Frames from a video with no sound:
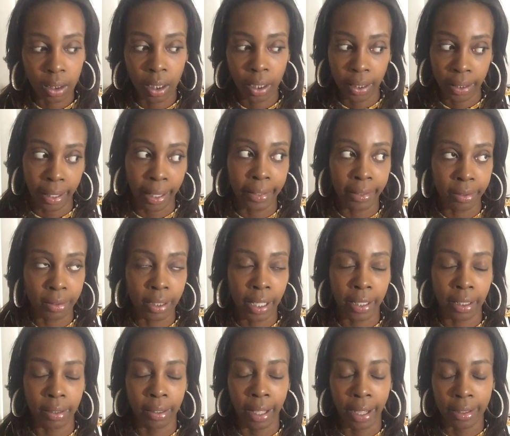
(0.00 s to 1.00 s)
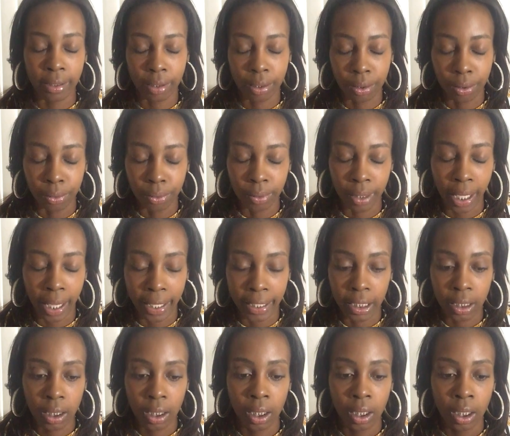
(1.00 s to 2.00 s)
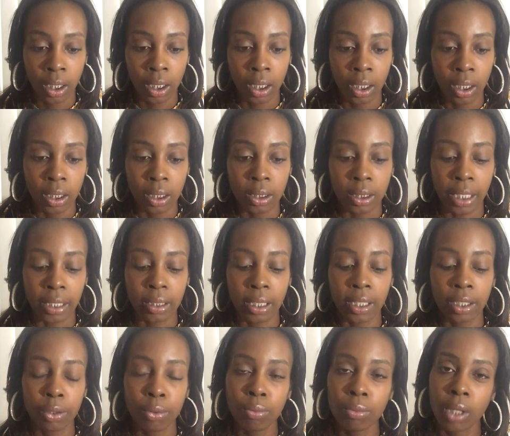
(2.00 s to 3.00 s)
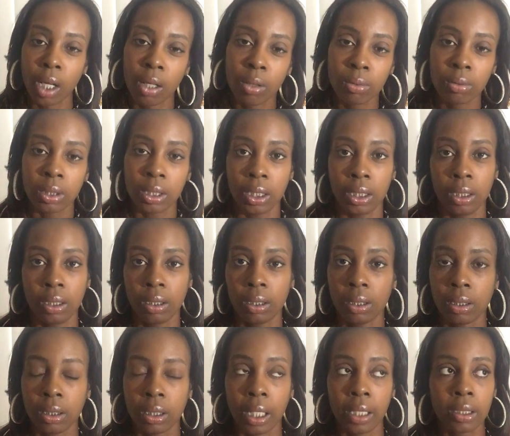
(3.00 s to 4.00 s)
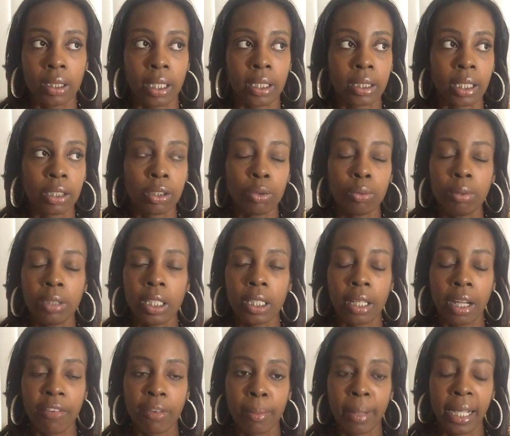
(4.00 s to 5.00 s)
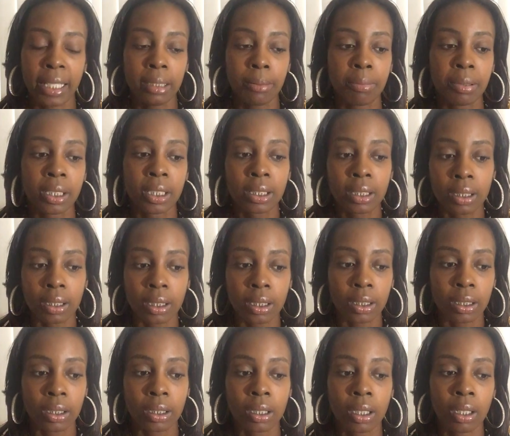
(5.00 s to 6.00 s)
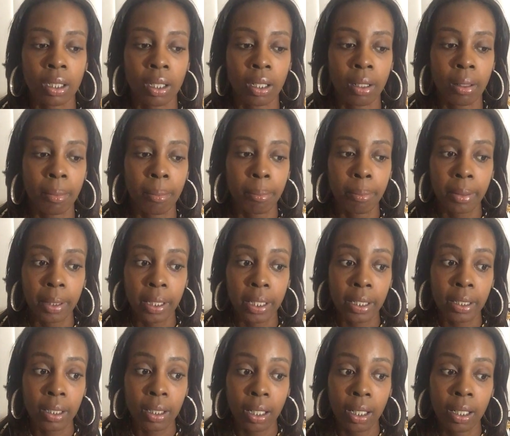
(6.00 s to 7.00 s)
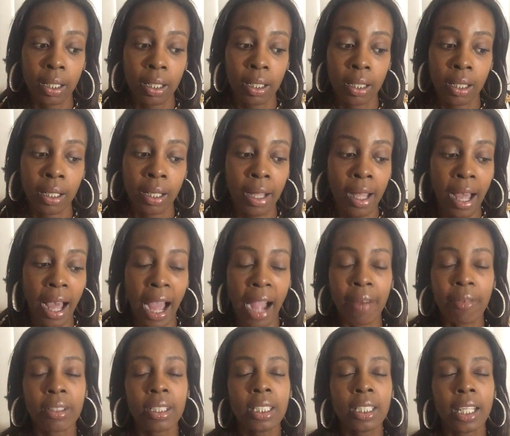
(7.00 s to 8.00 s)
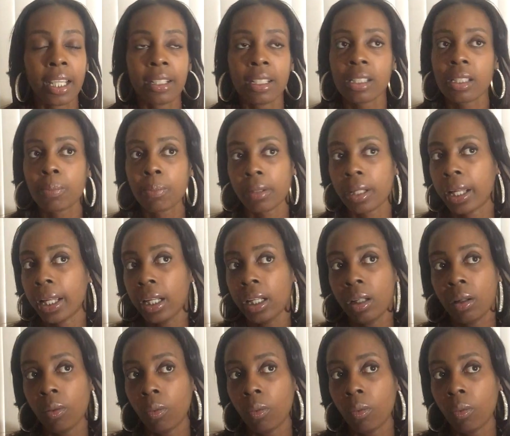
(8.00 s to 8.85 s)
and I get that a lot too. Like, they think you nosy. They think that you be in everybody's business, but I really can't explain